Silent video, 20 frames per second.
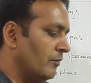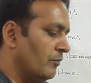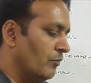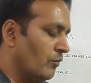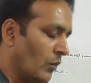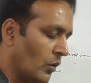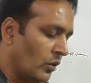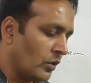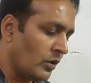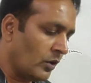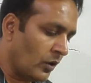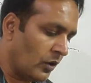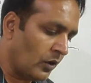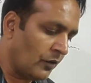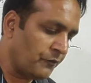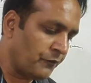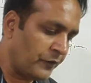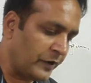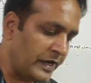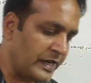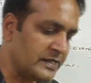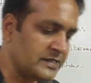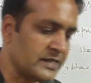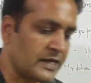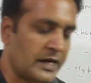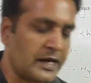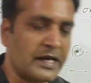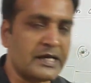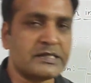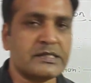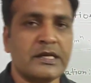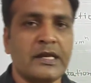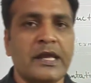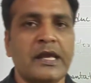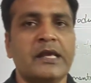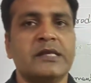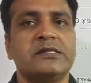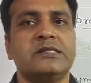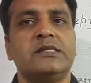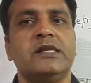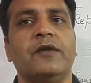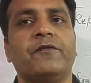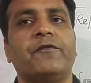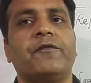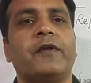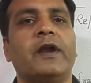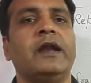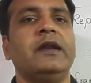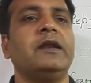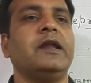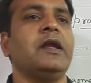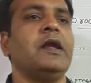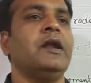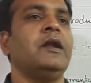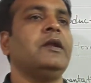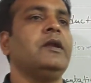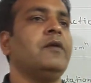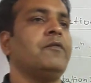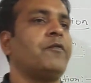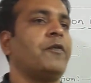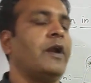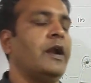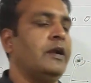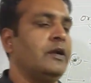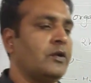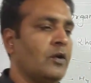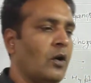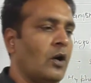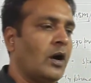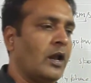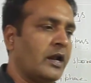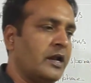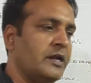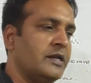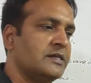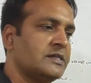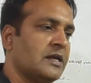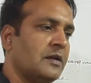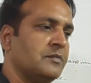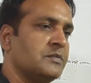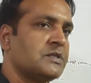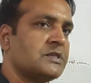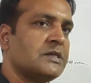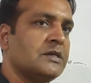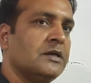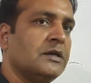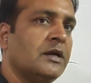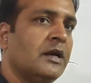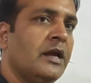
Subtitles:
mode of regeneration is different in different organisms,